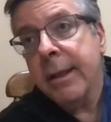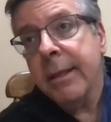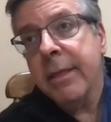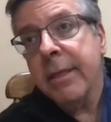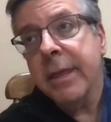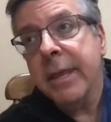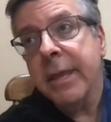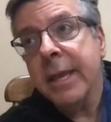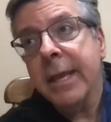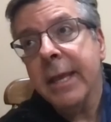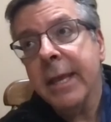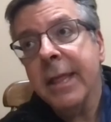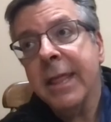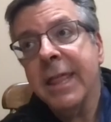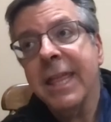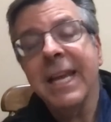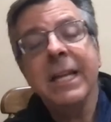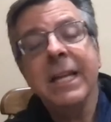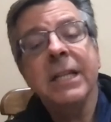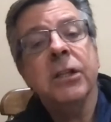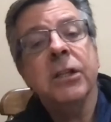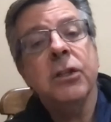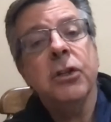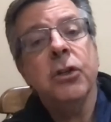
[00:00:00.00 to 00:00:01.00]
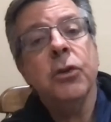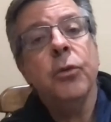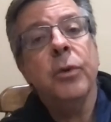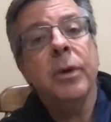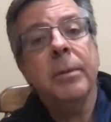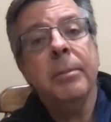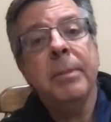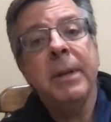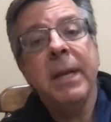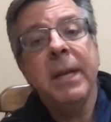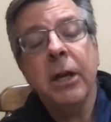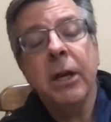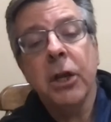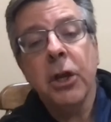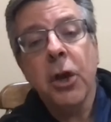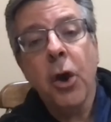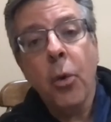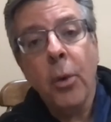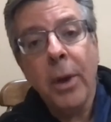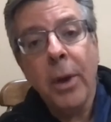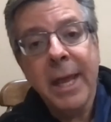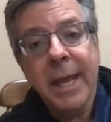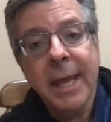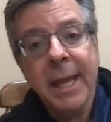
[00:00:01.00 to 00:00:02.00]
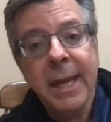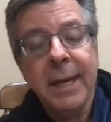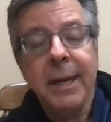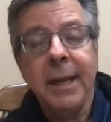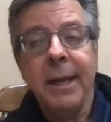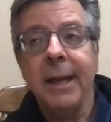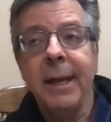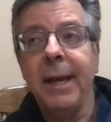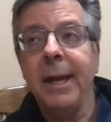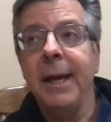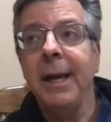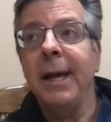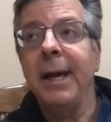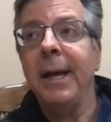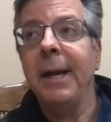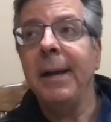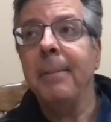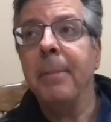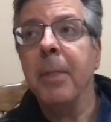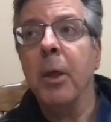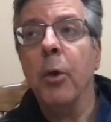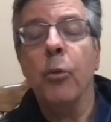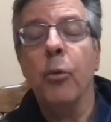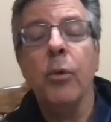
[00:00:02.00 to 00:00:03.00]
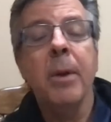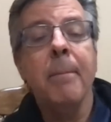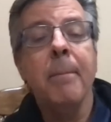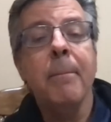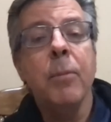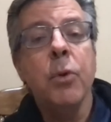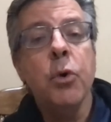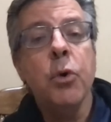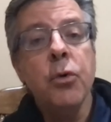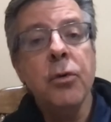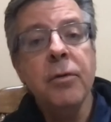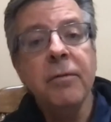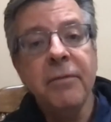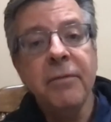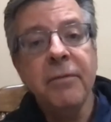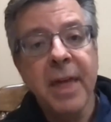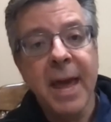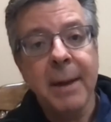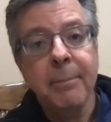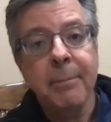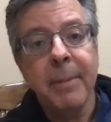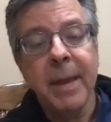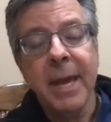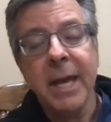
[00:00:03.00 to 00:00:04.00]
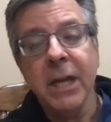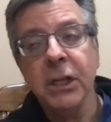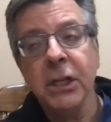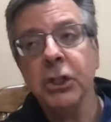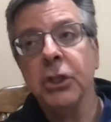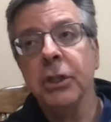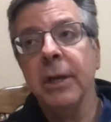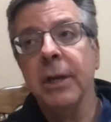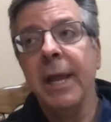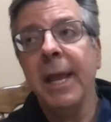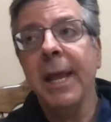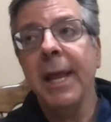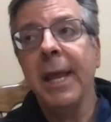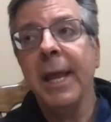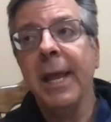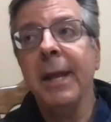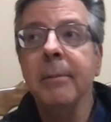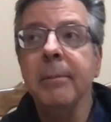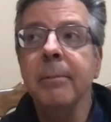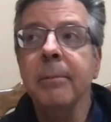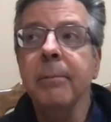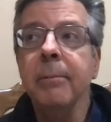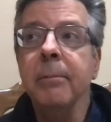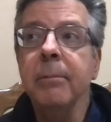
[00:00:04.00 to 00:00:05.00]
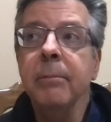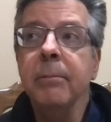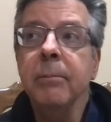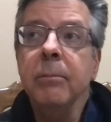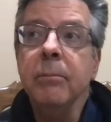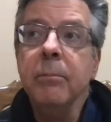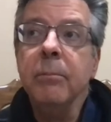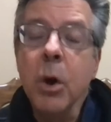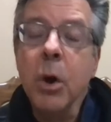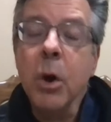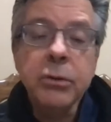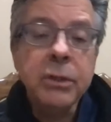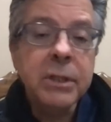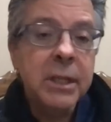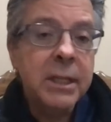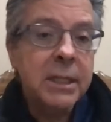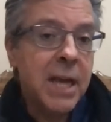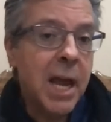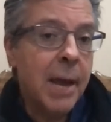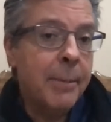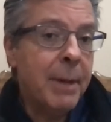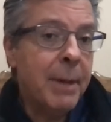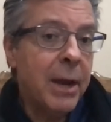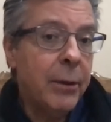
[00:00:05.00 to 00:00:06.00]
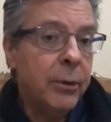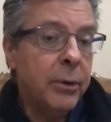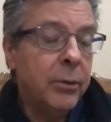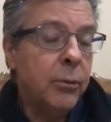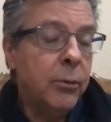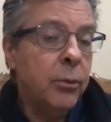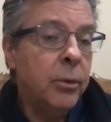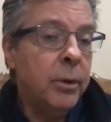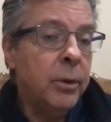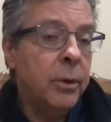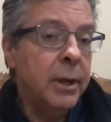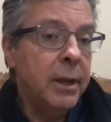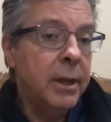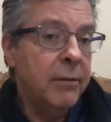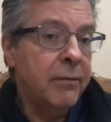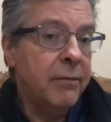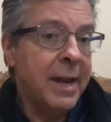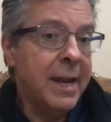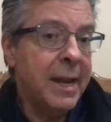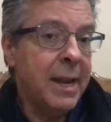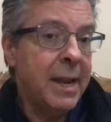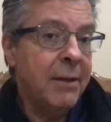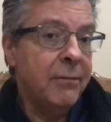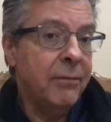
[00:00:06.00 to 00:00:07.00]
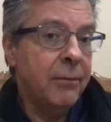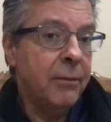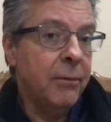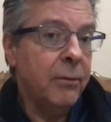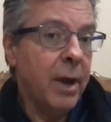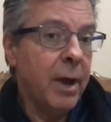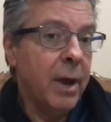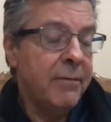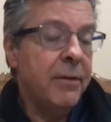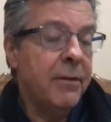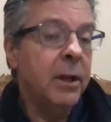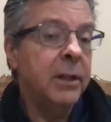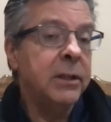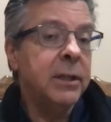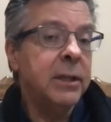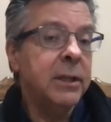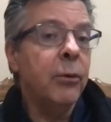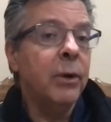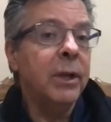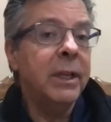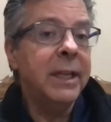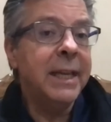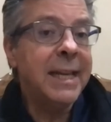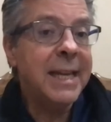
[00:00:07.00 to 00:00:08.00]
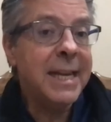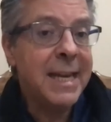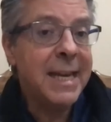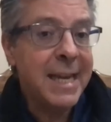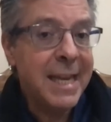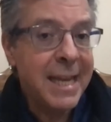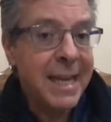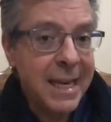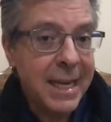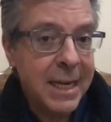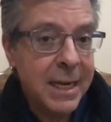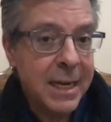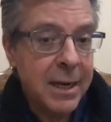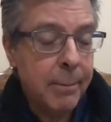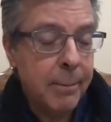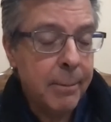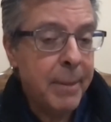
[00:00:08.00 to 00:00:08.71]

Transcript: the thing to do would be to go in, um, remove that mesh, and most of the time I would, if I if I felt I really needed a